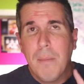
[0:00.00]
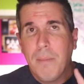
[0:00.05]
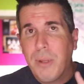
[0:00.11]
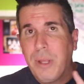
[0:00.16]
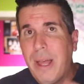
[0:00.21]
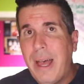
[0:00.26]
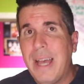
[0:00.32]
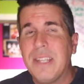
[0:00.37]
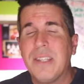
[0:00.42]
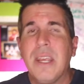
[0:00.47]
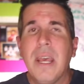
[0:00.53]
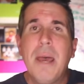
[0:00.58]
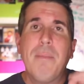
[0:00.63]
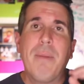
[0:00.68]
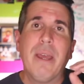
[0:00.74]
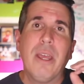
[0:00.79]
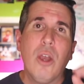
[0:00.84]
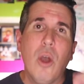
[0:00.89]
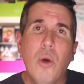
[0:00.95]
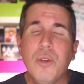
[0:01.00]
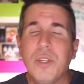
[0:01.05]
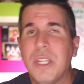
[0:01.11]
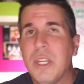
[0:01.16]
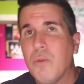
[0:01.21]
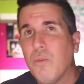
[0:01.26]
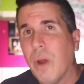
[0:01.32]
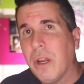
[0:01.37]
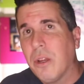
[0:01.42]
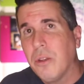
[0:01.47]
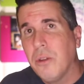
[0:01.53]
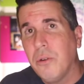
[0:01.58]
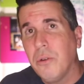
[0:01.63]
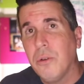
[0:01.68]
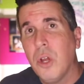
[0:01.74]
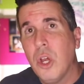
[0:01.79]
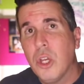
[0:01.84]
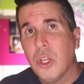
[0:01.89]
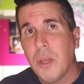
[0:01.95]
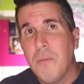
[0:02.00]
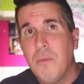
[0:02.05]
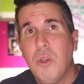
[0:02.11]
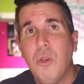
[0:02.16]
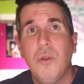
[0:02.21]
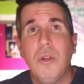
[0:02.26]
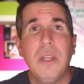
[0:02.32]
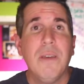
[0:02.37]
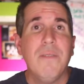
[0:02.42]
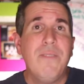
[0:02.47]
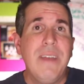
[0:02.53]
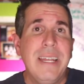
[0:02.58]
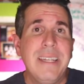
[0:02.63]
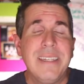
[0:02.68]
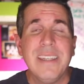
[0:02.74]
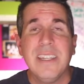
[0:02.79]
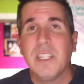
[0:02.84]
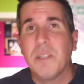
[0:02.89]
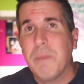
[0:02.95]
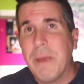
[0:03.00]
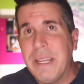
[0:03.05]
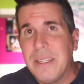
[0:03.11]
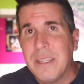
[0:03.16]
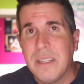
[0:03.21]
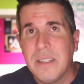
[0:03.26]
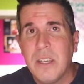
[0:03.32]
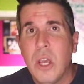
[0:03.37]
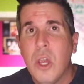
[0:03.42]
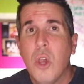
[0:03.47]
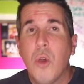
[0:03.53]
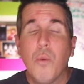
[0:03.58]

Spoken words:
Plus, by hosting regular community events and spaces,